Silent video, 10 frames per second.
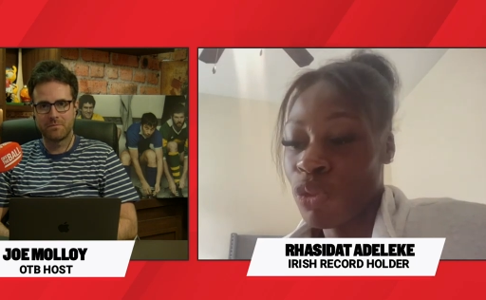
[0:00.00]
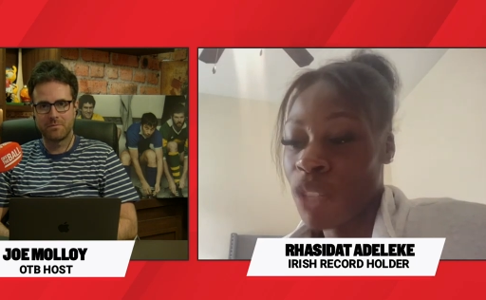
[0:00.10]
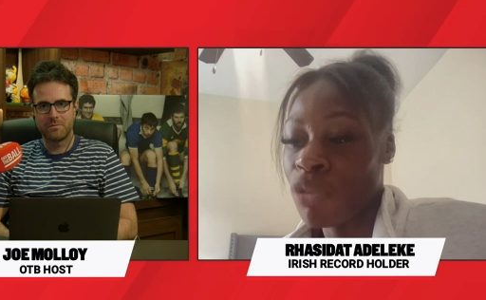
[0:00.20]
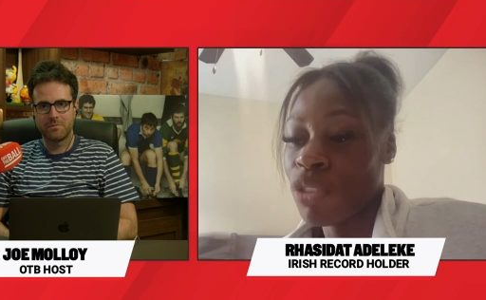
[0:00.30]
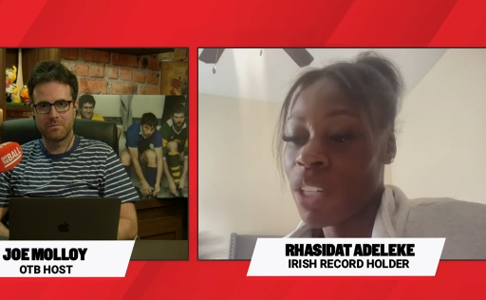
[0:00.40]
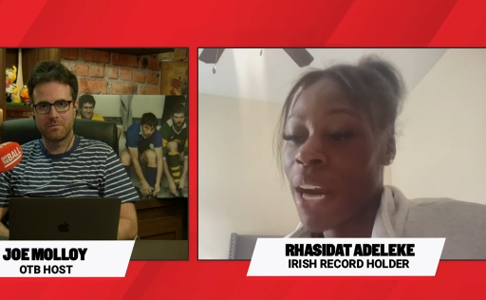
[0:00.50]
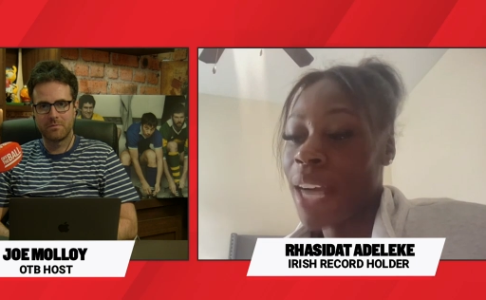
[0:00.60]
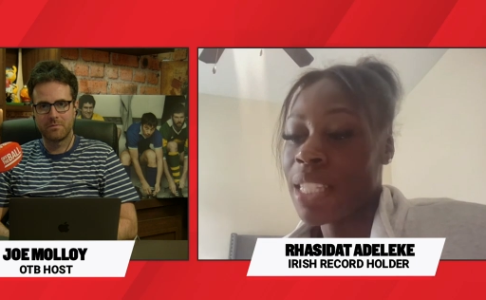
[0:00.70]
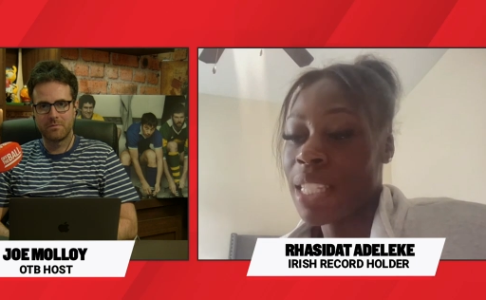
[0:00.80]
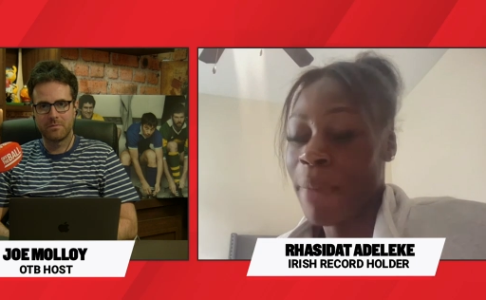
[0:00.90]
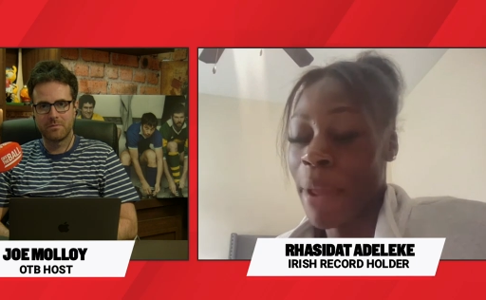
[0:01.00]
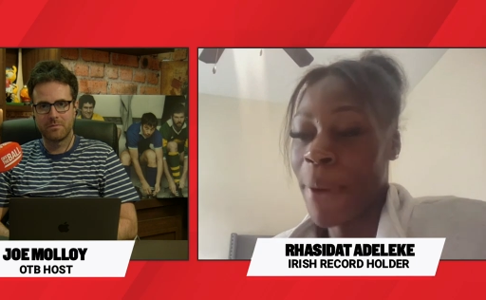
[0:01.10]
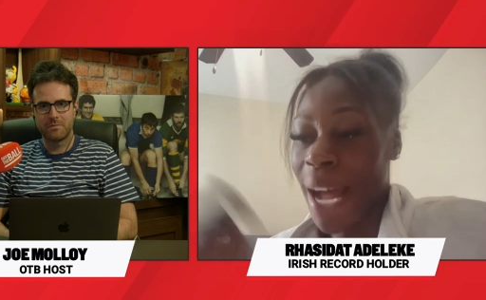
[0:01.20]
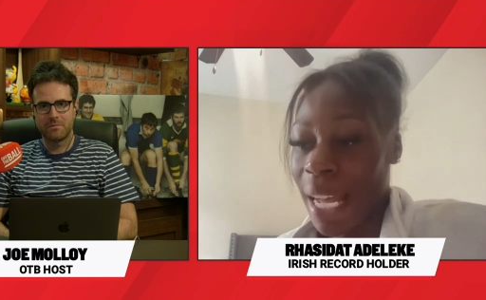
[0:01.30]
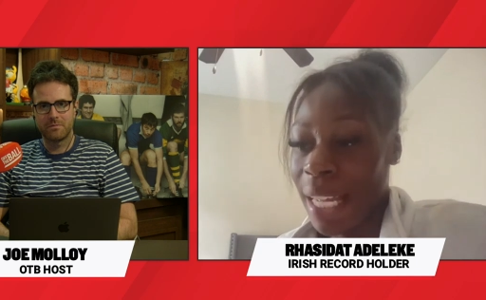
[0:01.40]
Speaker 1: in regards to my
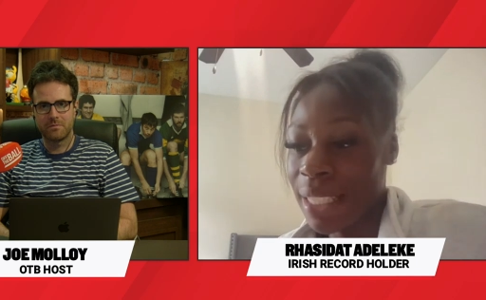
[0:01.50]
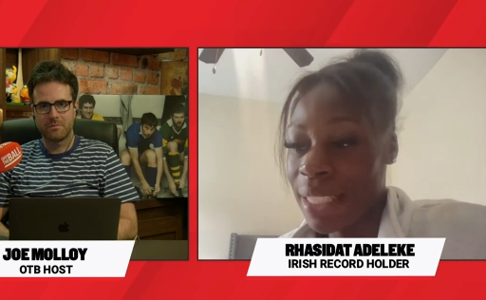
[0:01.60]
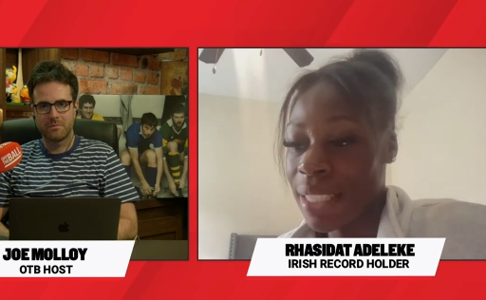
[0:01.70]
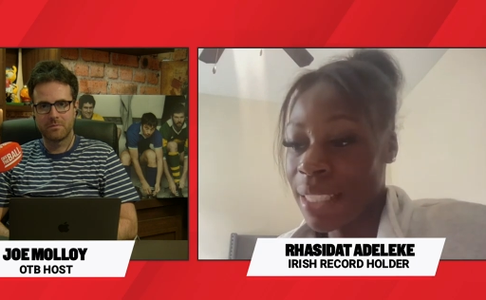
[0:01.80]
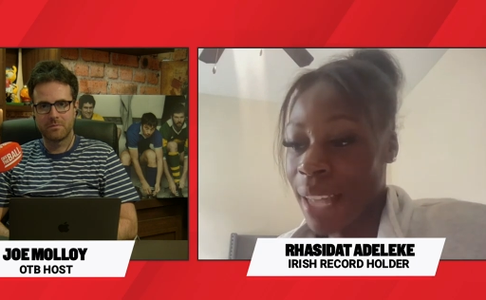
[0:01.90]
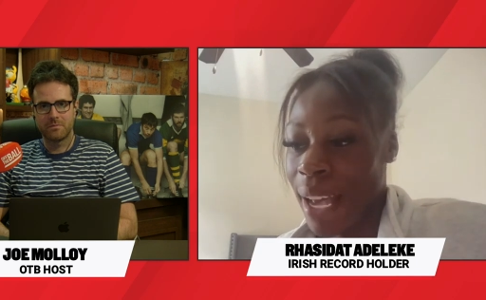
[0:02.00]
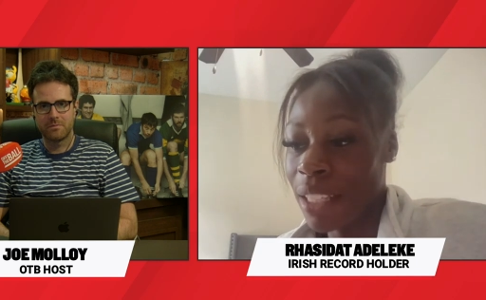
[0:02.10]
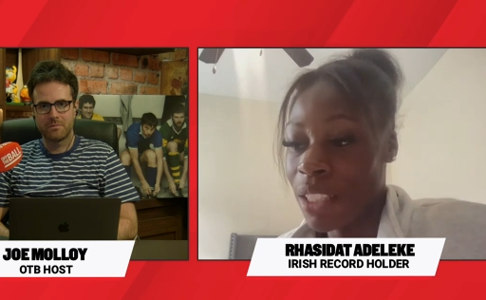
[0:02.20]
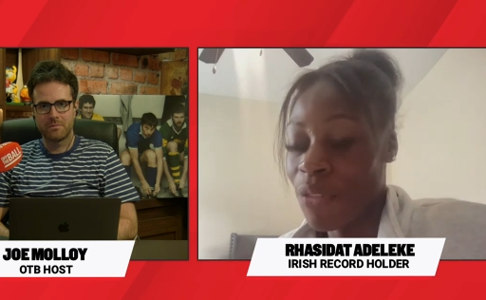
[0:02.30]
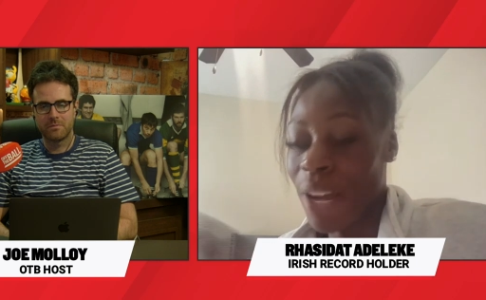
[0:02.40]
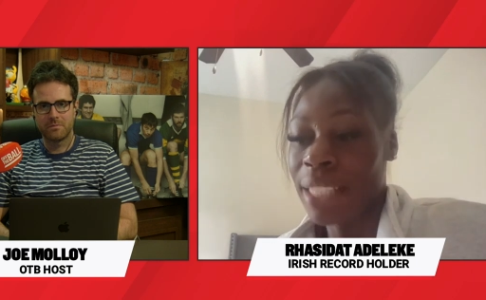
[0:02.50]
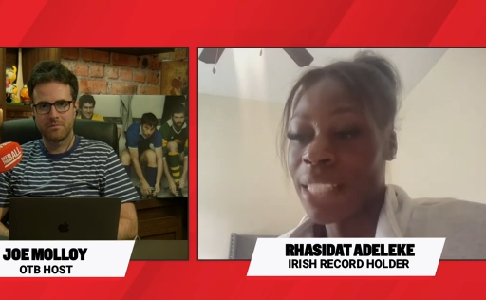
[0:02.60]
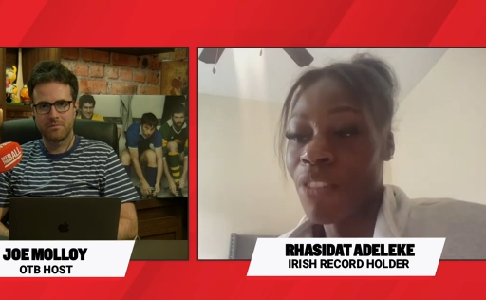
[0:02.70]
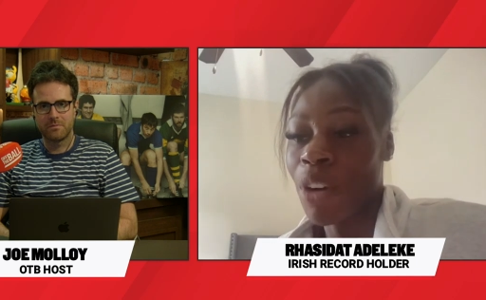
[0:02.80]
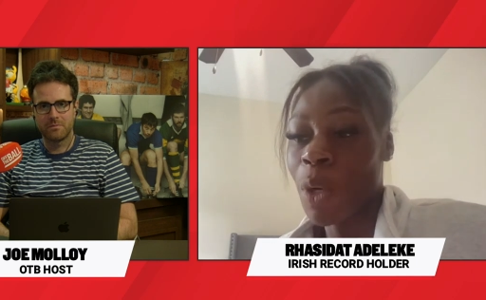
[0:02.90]
past and the fact that
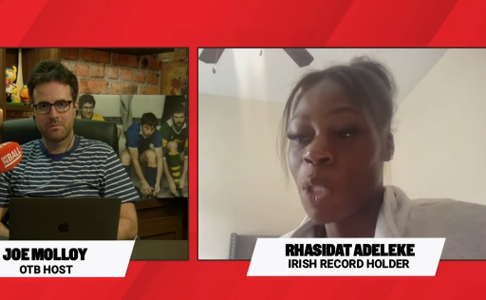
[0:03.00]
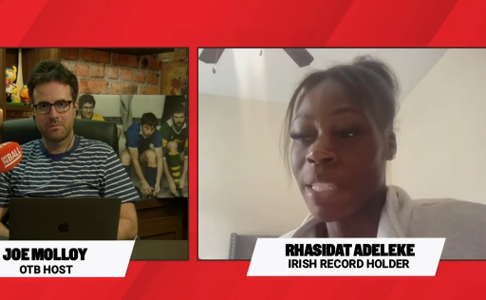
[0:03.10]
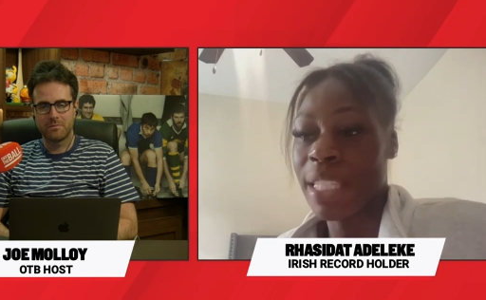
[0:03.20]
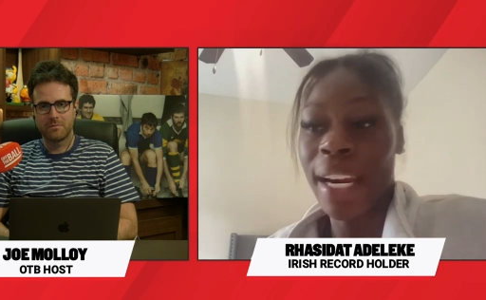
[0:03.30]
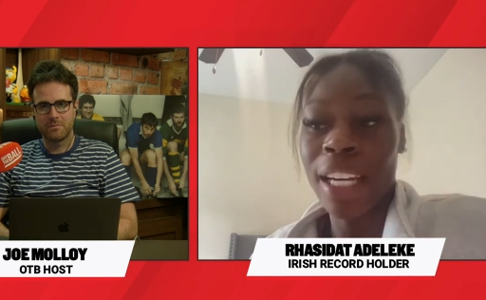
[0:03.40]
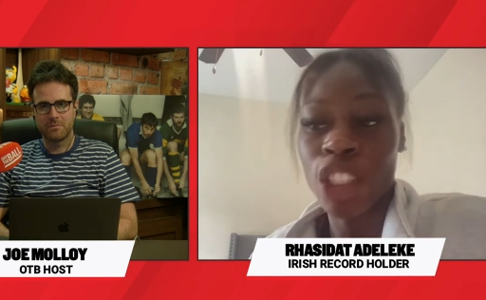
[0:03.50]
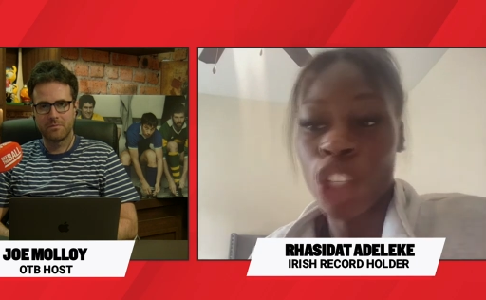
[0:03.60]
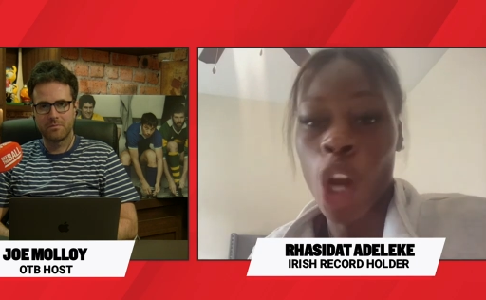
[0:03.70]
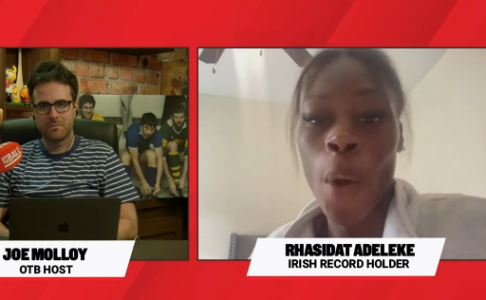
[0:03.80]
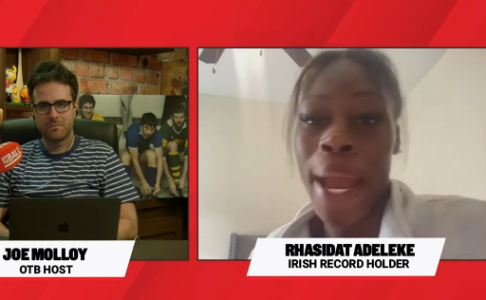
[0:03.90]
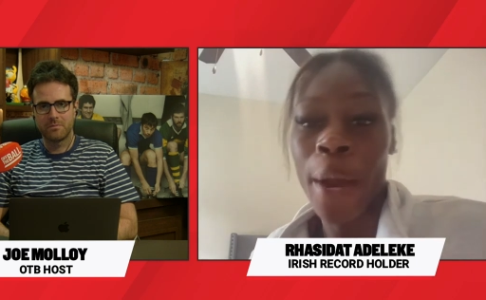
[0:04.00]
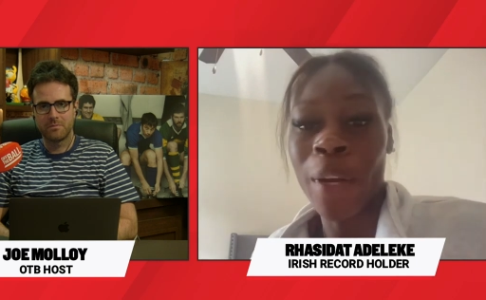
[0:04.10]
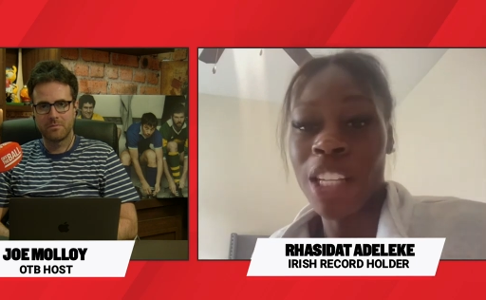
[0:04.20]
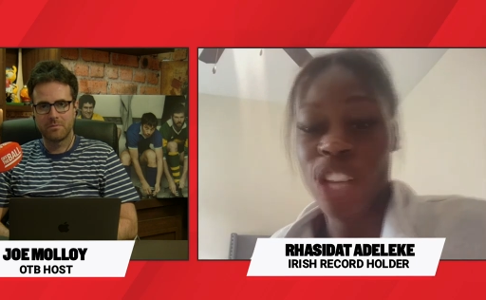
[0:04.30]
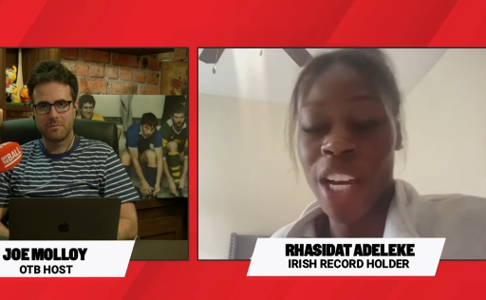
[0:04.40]
I've always been scared to go out
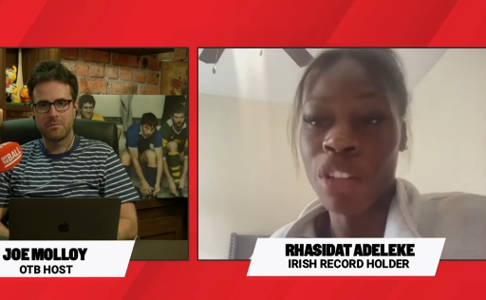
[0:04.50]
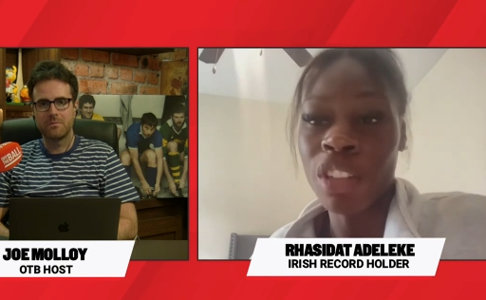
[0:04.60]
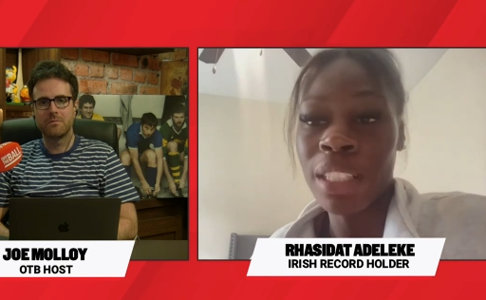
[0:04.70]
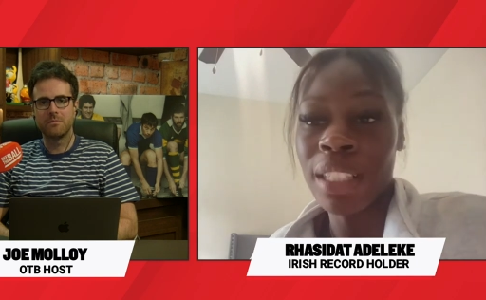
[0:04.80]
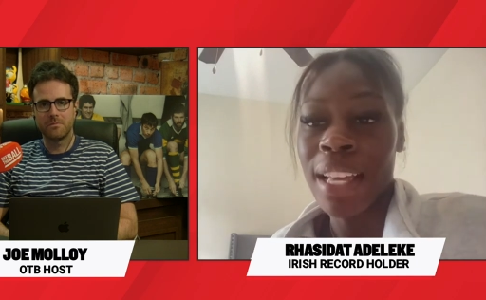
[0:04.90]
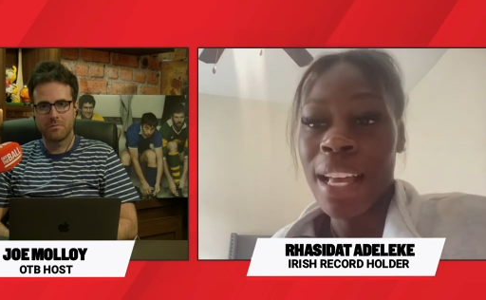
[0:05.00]
in general